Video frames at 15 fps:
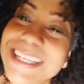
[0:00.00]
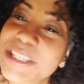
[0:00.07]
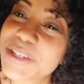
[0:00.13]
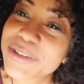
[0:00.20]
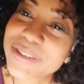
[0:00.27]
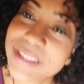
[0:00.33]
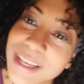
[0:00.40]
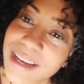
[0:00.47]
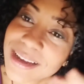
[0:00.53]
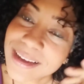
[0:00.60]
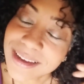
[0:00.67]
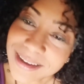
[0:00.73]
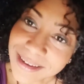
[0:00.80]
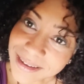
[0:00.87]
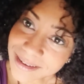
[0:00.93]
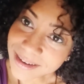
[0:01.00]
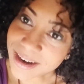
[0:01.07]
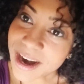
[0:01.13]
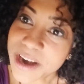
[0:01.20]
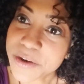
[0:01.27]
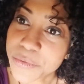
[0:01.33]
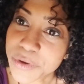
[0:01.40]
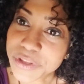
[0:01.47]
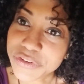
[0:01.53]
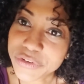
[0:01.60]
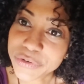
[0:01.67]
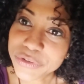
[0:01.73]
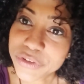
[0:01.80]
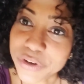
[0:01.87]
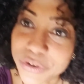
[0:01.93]
Just carry with
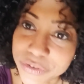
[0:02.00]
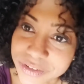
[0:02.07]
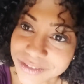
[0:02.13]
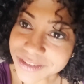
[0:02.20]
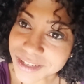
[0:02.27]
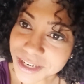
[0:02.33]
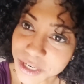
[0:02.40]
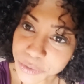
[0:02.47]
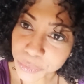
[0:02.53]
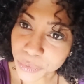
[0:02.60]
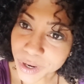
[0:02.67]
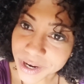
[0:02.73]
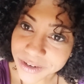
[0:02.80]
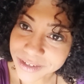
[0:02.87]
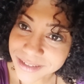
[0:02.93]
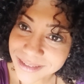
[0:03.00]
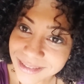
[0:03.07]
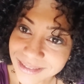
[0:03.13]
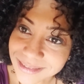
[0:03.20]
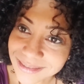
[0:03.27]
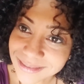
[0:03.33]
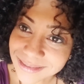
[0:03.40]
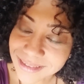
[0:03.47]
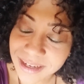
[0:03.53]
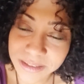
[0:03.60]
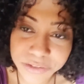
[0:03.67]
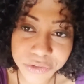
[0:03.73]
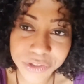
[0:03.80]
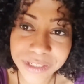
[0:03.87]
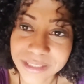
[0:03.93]
you your distilled waters,
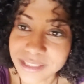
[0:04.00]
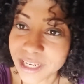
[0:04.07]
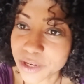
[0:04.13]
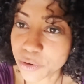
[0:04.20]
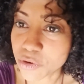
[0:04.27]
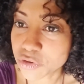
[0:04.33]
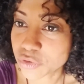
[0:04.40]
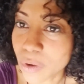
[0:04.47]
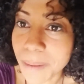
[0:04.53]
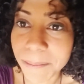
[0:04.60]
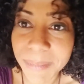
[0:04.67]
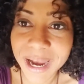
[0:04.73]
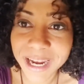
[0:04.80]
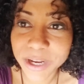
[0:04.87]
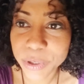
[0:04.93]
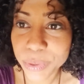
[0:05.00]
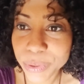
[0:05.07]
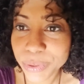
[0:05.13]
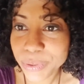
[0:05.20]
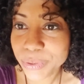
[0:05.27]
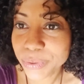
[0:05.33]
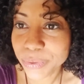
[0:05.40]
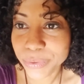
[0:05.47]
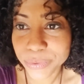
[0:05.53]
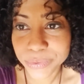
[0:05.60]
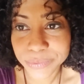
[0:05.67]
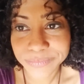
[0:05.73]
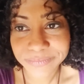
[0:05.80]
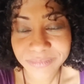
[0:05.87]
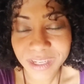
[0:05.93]
and you can take also a mango or
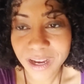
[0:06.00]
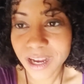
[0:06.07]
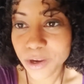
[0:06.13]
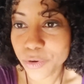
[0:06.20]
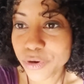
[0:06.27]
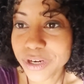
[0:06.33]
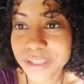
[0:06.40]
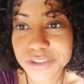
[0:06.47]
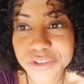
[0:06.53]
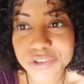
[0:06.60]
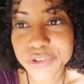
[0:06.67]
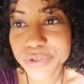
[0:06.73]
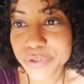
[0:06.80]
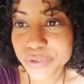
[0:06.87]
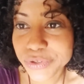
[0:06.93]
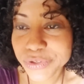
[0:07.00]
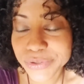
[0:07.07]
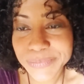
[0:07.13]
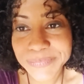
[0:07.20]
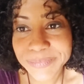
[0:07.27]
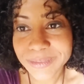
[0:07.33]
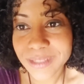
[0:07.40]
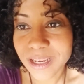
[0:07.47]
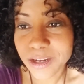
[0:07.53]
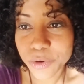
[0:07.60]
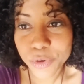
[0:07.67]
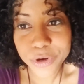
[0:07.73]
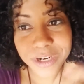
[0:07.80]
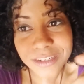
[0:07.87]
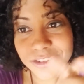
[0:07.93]
an orange juice. An
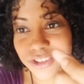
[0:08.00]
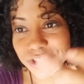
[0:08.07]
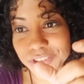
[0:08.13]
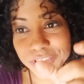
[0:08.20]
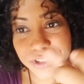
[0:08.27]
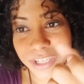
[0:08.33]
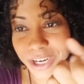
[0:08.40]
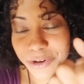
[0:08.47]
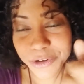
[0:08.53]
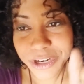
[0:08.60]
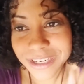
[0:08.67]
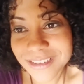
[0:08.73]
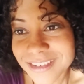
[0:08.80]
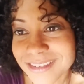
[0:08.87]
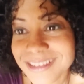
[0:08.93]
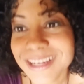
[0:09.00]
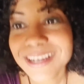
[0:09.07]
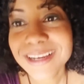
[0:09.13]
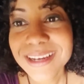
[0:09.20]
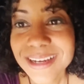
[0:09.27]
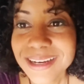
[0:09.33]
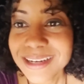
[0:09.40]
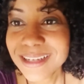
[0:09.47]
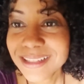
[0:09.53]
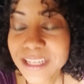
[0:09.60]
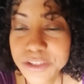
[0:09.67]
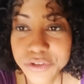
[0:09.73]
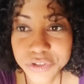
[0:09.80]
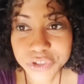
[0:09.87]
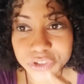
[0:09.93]
orange, and
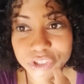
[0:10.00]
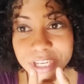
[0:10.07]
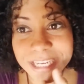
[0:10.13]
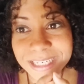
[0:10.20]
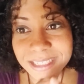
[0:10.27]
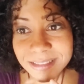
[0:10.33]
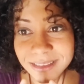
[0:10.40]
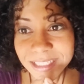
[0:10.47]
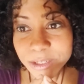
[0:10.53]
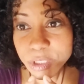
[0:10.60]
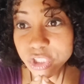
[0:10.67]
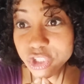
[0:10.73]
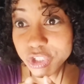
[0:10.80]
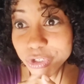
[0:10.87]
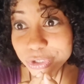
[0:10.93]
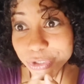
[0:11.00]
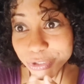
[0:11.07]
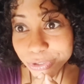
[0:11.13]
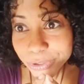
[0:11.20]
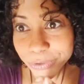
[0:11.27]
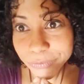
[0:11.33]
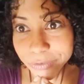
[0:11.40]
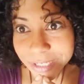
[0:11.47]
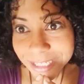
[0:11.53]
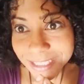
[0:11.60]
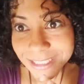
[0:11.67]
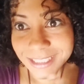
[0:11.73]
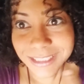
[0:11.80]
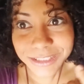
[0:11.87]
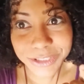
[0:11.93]
then you just eat the juice of
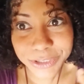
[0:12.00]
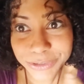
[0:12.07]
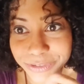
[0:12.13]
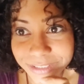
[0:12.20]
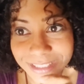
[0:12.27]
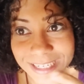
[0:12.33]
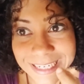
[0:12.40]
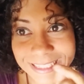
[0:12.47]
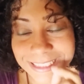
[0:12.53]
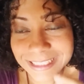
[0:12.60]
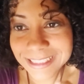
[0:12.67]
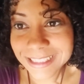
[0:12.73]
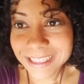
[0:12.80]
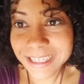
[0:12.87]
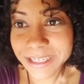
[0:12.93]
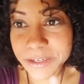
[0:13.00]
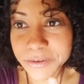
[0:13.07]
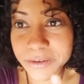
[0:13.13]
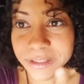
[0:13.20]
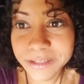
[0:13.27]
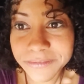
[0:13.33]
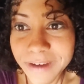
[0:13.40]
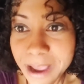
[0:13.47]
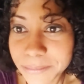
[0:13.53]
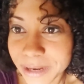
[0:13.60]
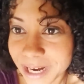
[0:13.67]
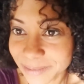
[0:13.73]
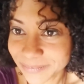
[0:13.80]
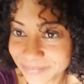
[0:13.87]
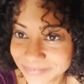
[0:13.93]
it. Don't eat the fiber,
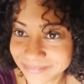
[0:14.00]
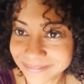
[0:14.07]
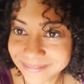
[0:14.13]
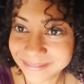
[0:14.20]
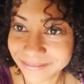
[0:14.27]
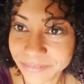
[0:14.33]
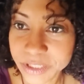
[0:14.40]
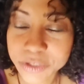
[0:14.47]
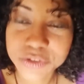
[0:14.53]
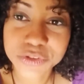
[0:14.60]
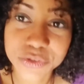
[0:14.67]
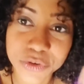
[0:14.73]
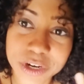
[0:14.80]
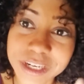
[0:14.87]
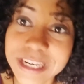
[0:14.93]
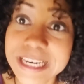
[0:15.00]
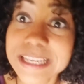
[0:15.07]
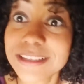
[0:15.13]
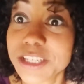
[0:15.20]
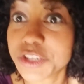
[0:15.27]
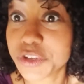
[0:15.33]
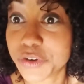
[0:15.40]
because you are cleansing